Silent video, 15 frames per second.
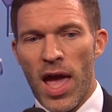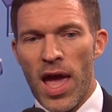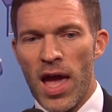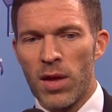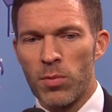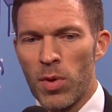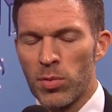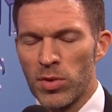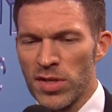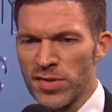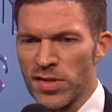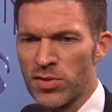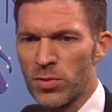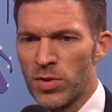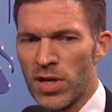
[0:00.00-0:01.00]
And we were
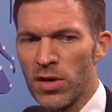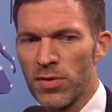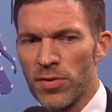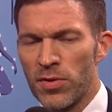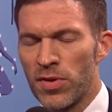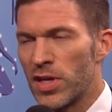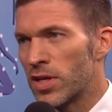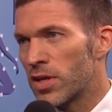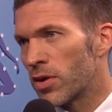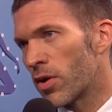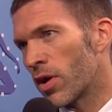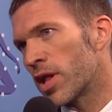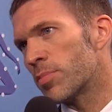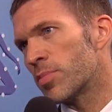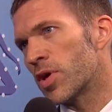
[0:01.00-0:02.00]
listening to an interview that he did
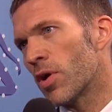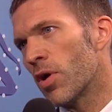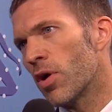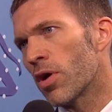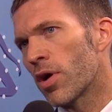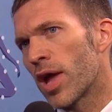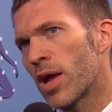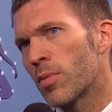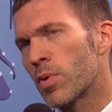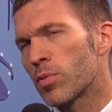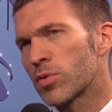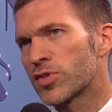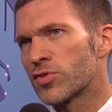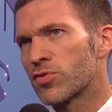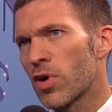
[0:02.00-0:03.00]
on NPR, and we
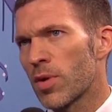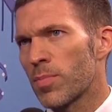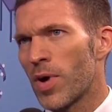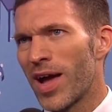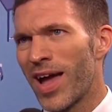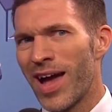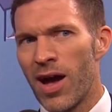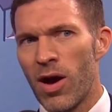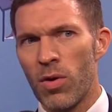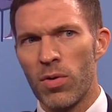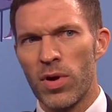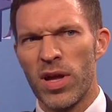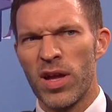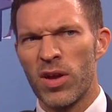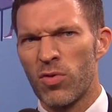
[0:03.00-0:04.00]
were struck by
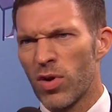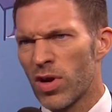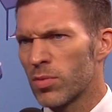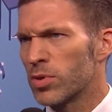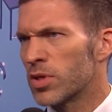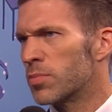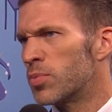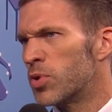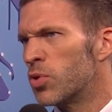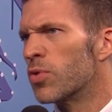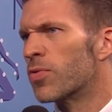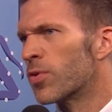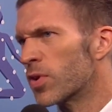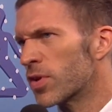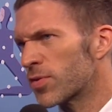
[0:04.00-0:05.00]
how incredibly
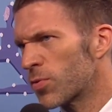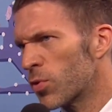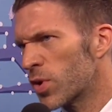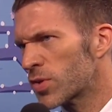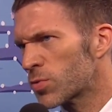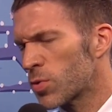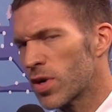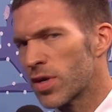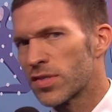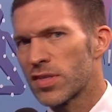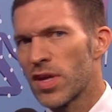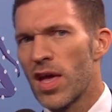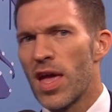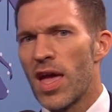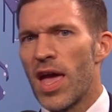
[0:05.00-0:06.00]
beautiful his voice
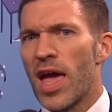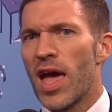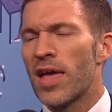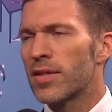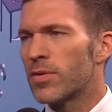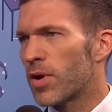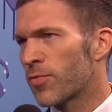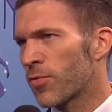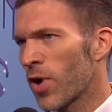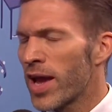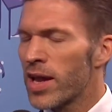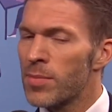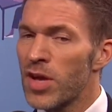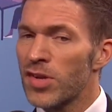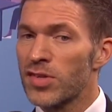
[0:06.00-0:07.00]
was. And for
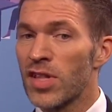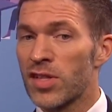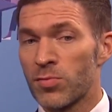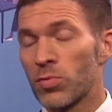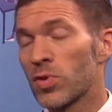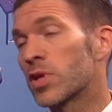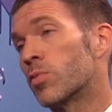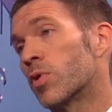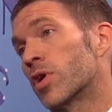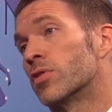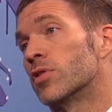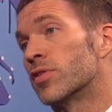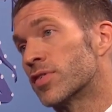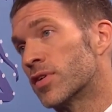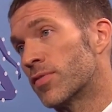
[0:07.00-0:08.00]
animation, that's really what you're
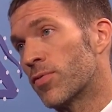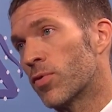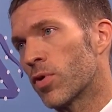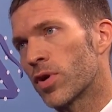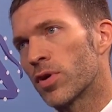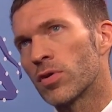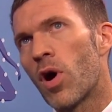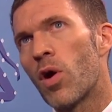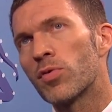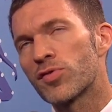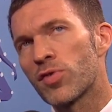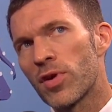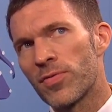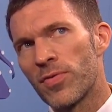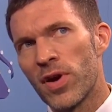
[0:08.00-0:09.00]
listening for. You're always
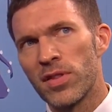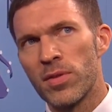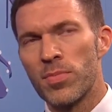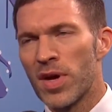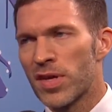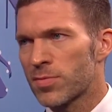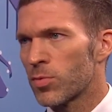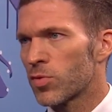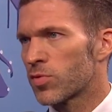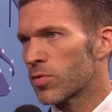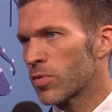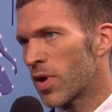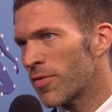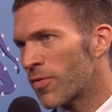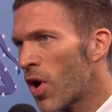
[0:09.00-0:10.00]
trying to find the best, most
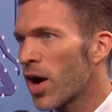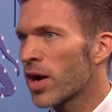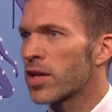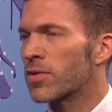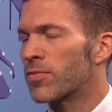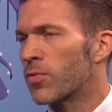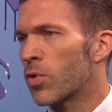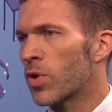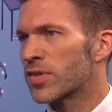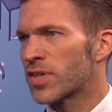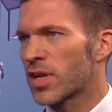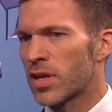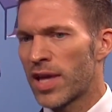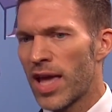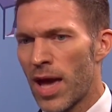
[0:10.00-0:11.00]
evocative voice
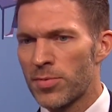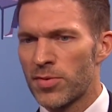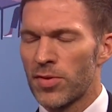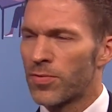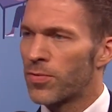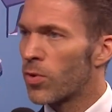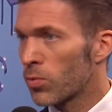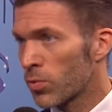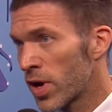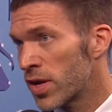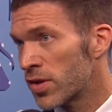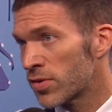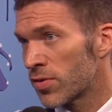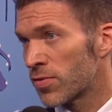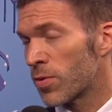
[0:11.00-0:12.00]
that can capture the full
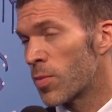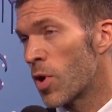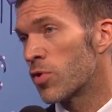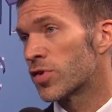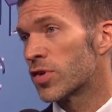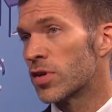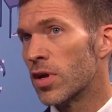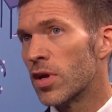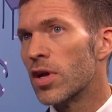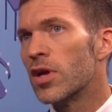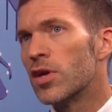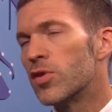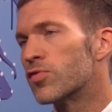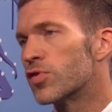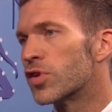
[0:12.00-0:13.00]
range of emotion
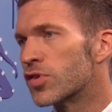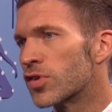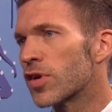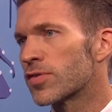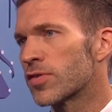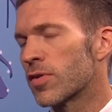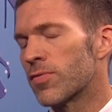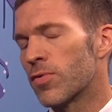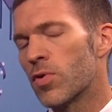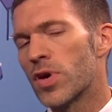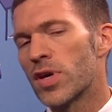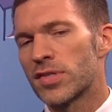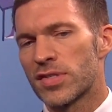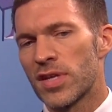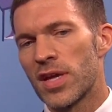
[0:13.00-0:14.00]
using just their
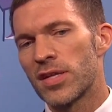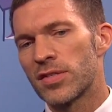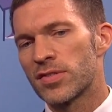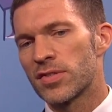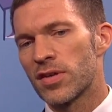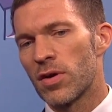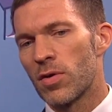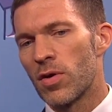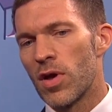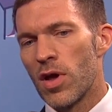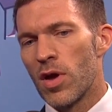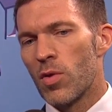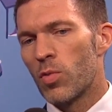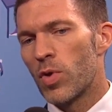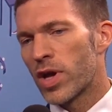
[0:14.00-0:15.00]
voice. And so
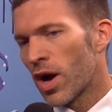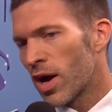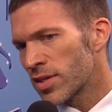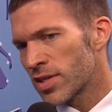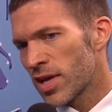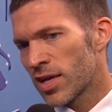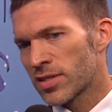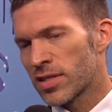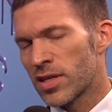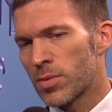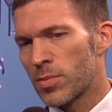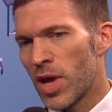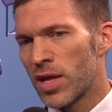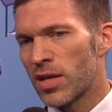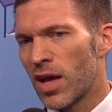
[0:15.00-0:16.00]
we contacted
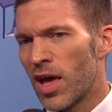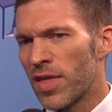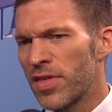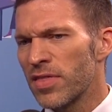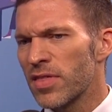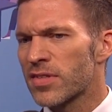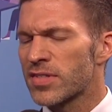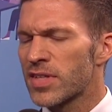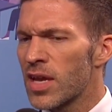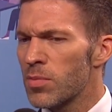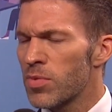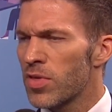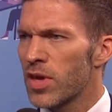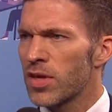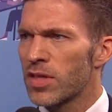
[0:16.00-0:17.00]
him, and I think the
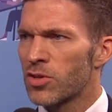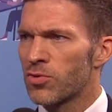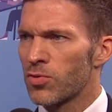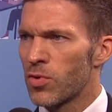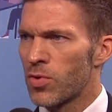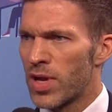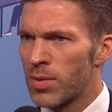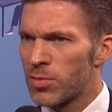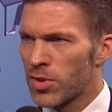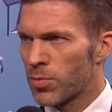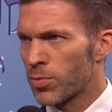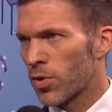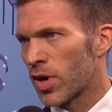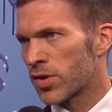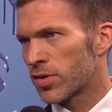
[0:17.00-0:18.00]
same thing that drew him to the
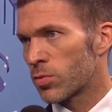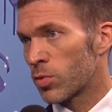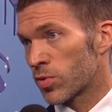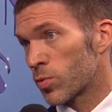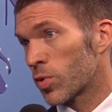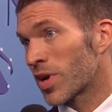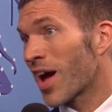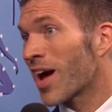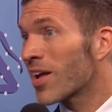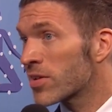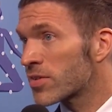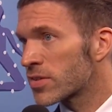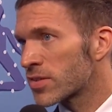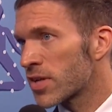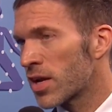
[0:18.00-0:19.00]
project was what got
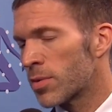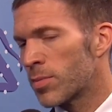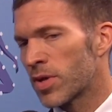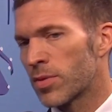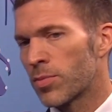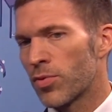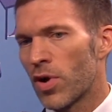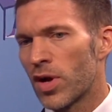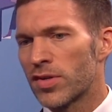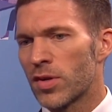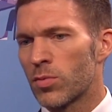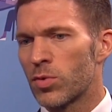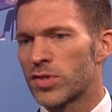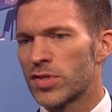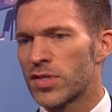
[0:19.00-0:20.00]
us excited about the
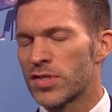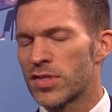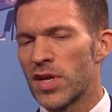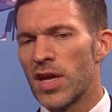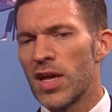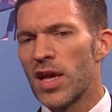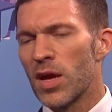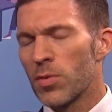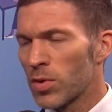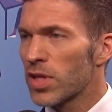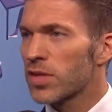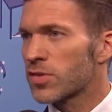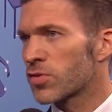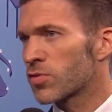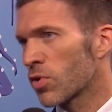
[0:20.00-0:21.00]
project, which is it
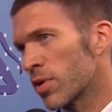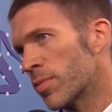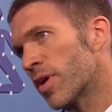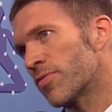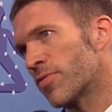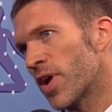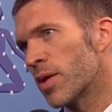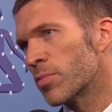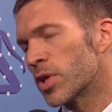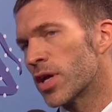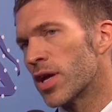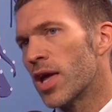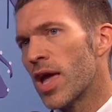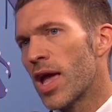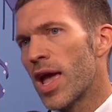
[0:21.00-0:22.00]
really is a story about
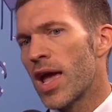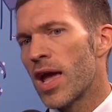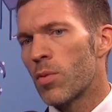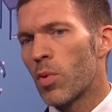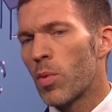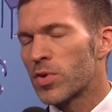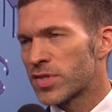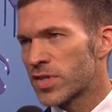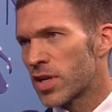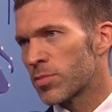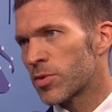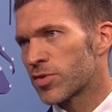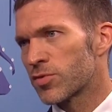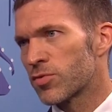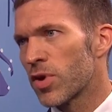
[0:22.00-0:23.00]
family. And when we sent
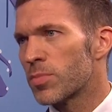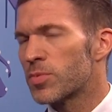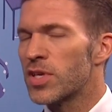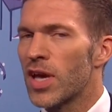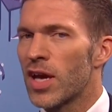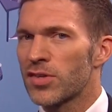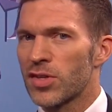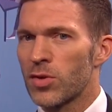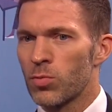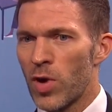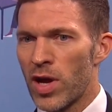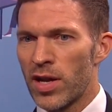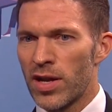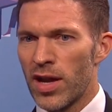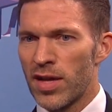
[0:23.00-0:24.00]
him the script, he actually
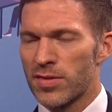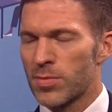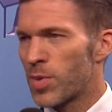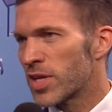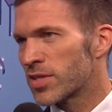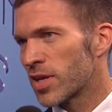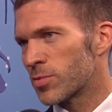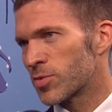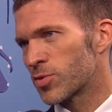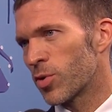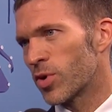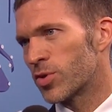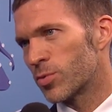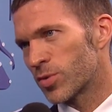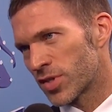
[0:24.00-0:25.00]
read it as a bedtime
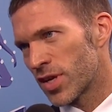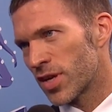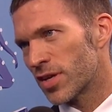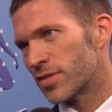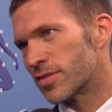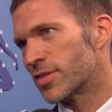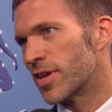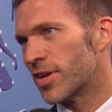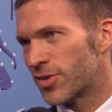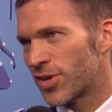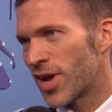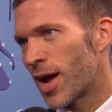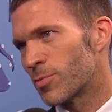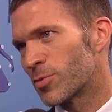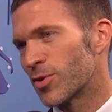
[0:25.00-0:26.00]
story to his kids units and
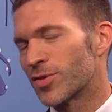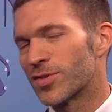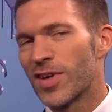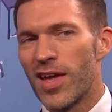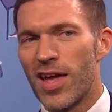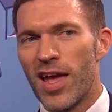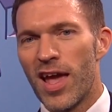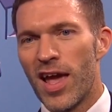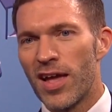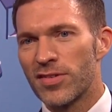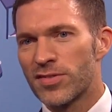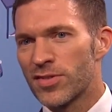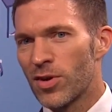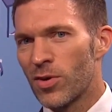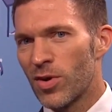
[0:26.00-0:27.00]
chapters.
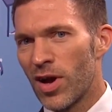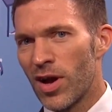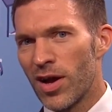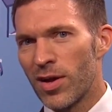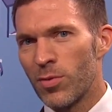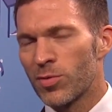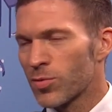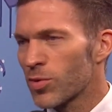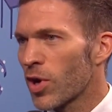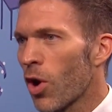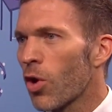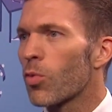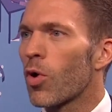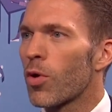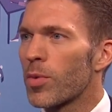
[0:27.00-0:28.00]
And so uh, it was really
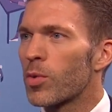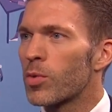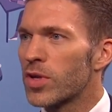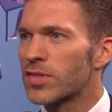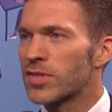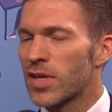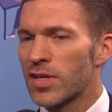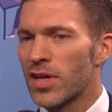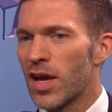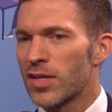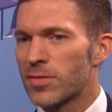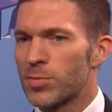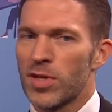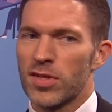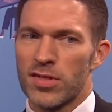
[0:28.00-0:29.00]
heartwarming when he said
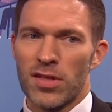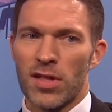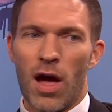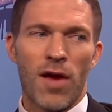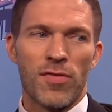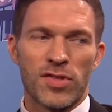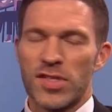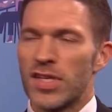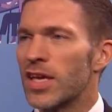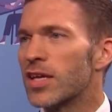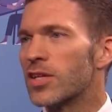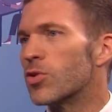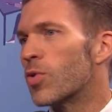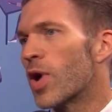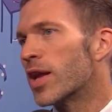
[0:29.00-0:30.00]
yes, because obviously he
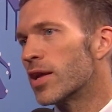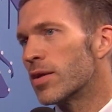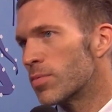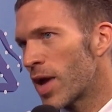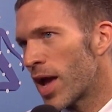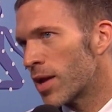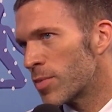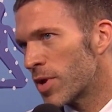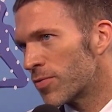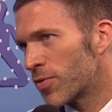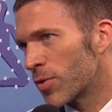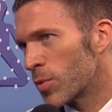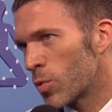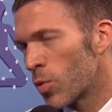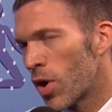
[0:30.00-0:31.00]
can do any animated
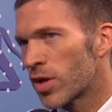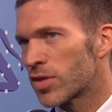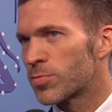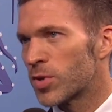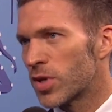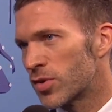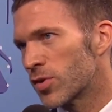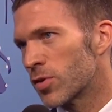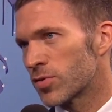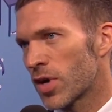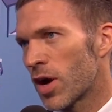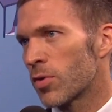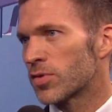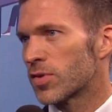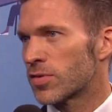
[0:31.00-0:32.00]
film he wants, but he chose
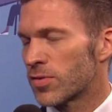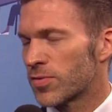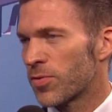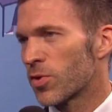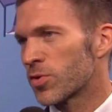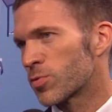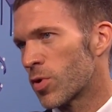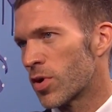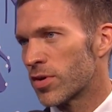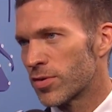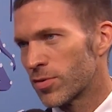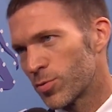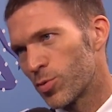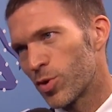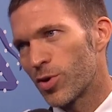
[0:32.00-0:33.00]
ours as his first one. So
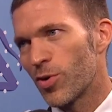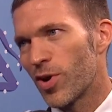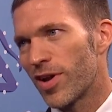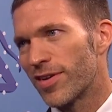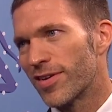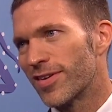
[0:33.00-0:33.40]
it was pretty great.